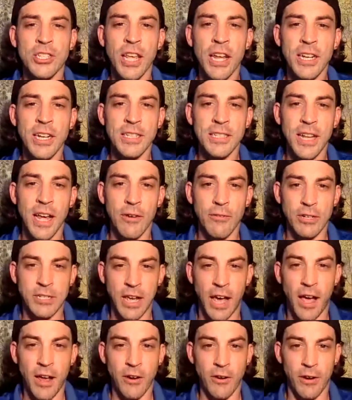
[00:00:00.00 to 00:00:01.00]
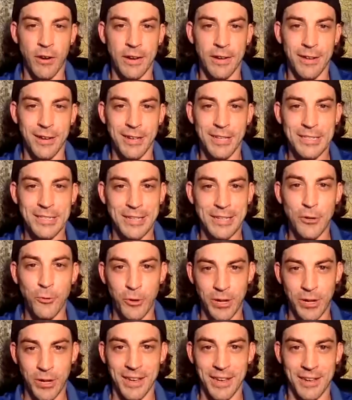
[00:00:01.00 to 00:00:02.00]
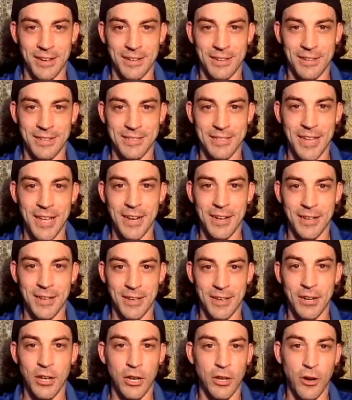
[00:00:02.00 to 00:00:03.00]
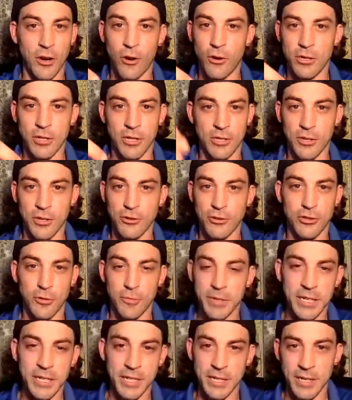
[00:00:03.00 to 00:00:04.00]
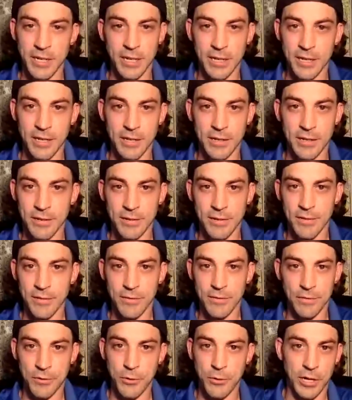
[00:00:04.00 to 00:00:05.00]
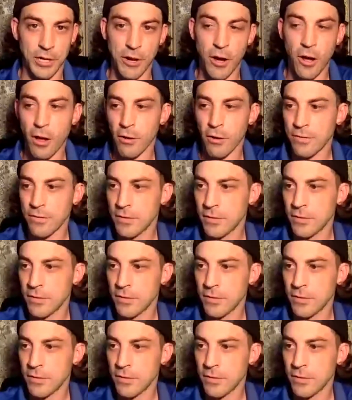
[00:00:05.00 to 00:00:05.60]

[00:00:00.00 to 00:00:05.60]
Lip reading: said he's not retiring, and he's going to win again. He's not going to go to social media and quit golf.